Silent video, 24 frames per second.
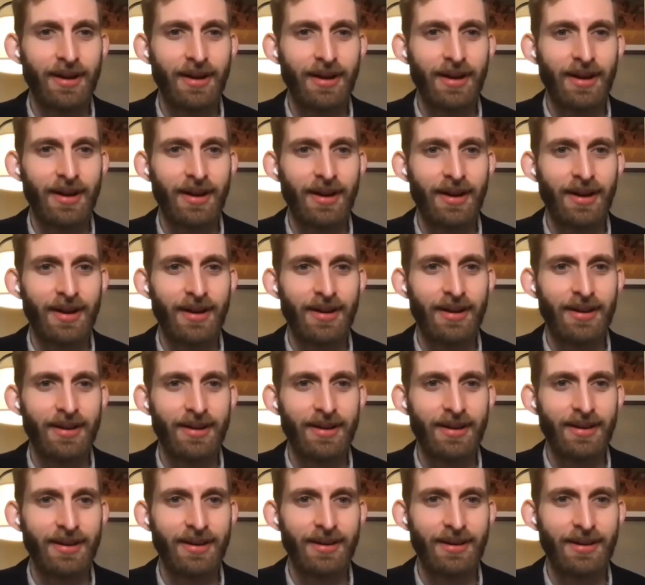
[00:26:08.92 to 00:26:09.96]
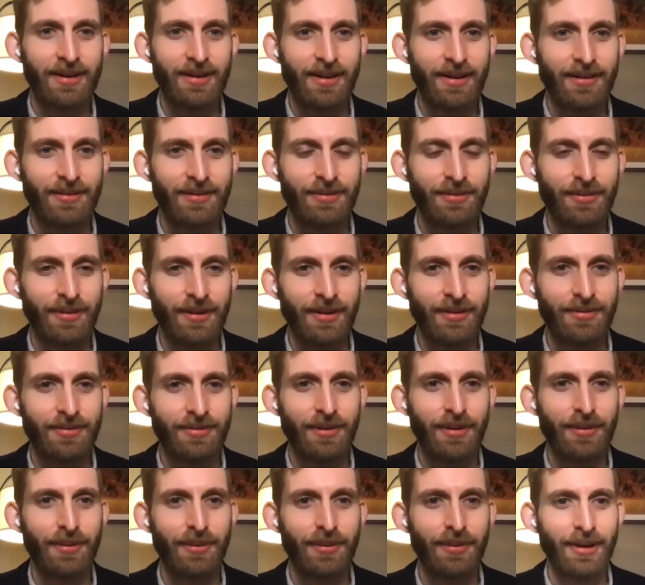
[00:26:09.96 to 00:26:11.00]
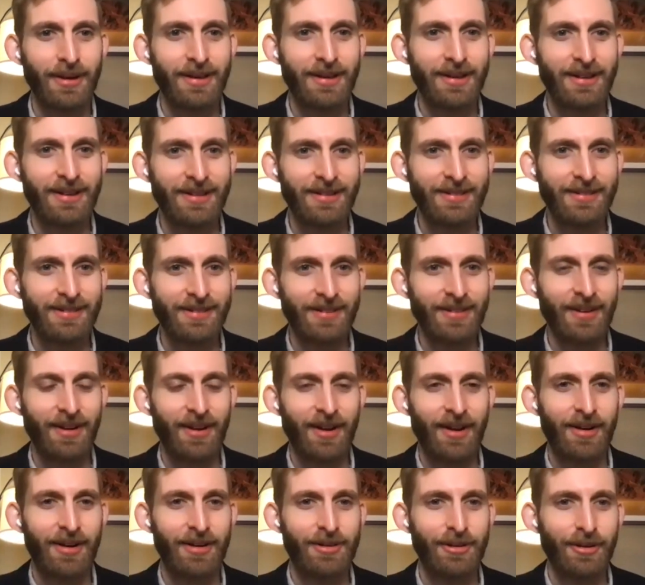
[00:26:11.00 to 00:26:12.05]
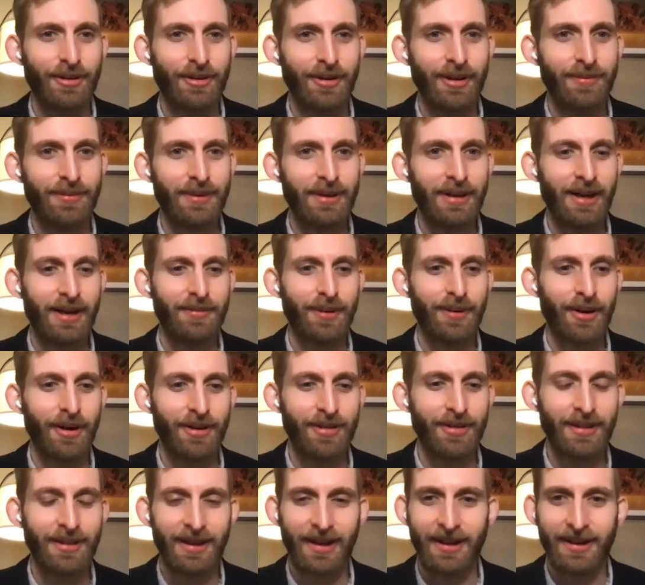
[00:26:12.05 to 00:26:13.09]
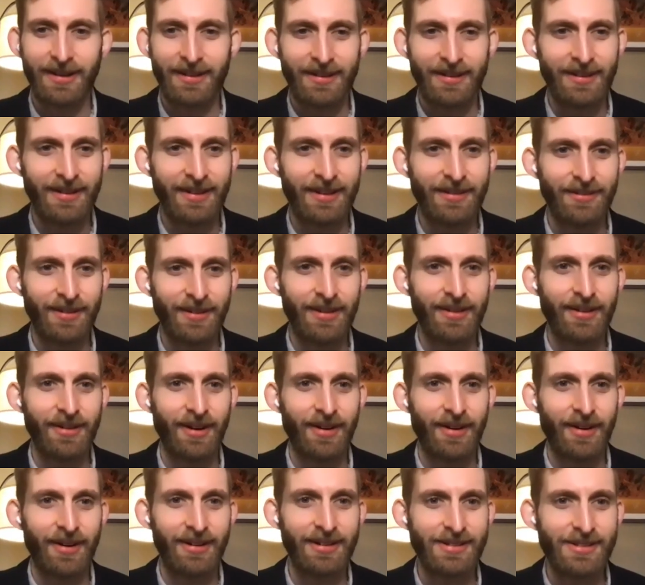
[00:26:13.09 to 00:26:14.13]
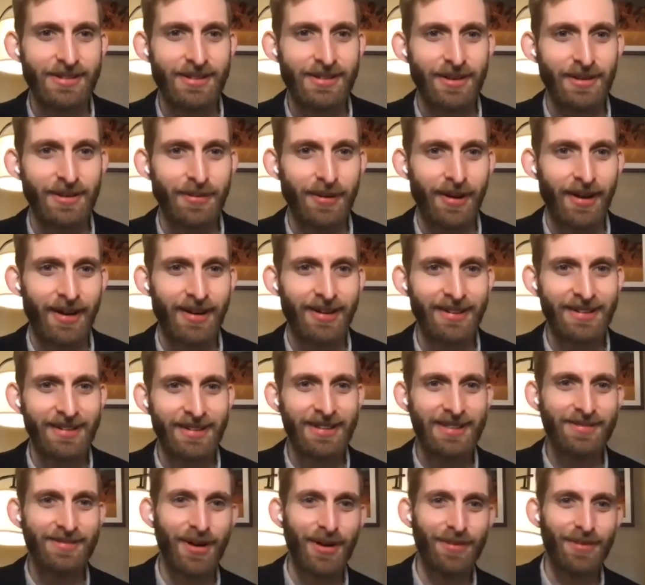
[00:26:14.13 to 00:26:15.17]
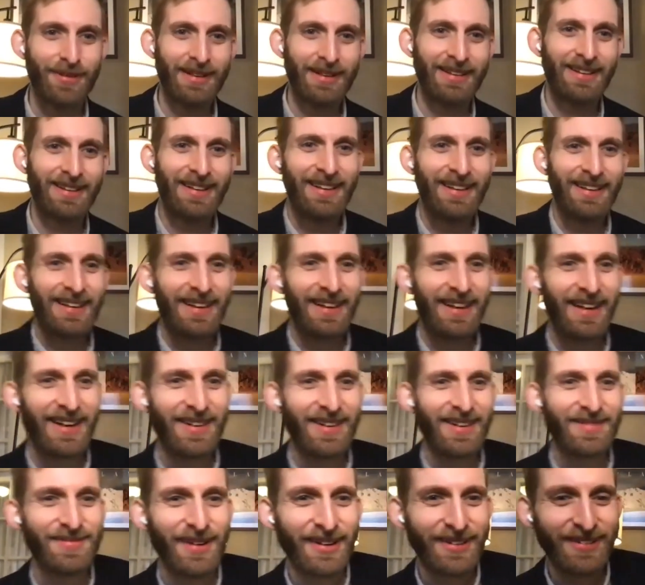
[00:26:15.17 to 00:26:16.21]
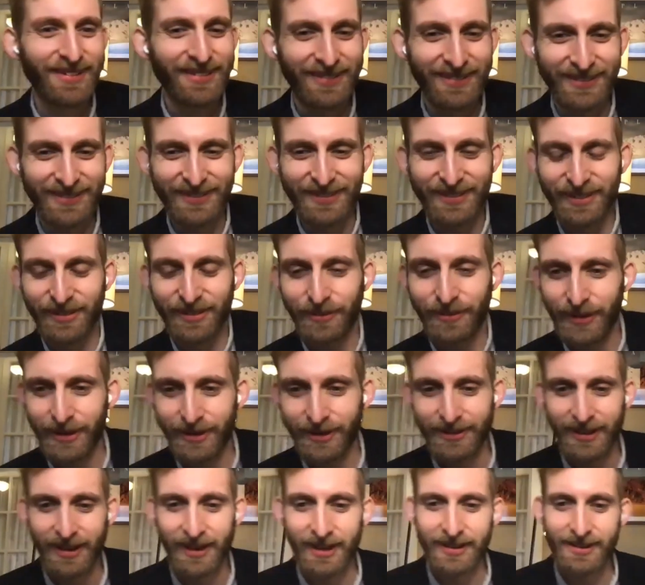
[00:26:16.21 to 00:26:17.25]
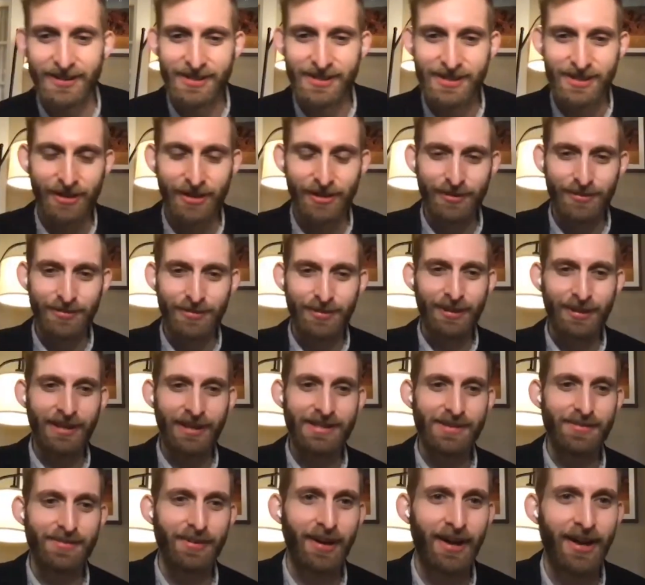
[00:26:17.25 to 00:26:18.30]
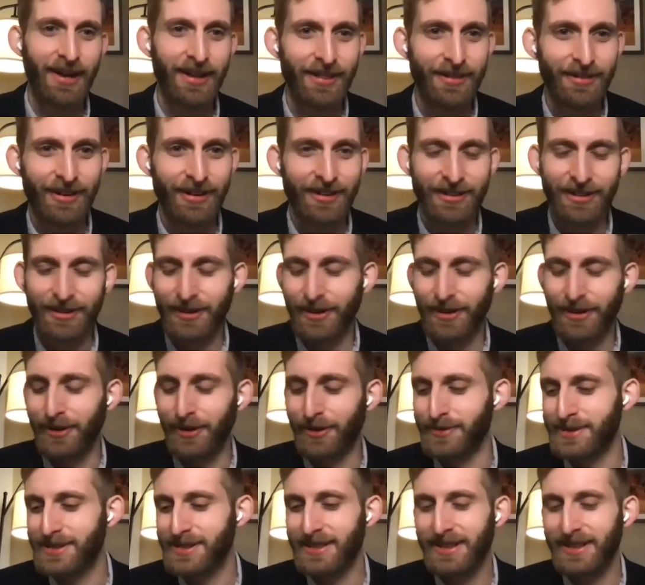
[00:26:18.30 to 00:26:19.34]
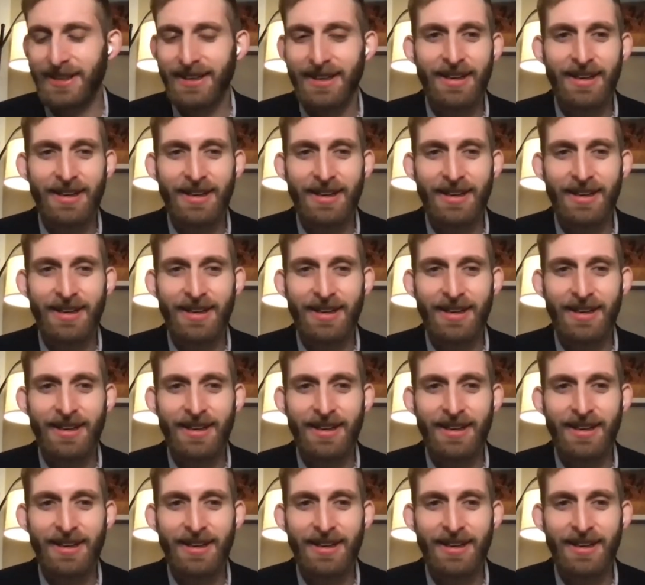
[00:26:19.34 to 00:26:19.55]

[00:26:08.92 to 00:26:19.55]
if we were in an auditorium in Hyde Park, then I'd invite the audience to applaud at this moment. But we are not, so please applaud throughout your homes,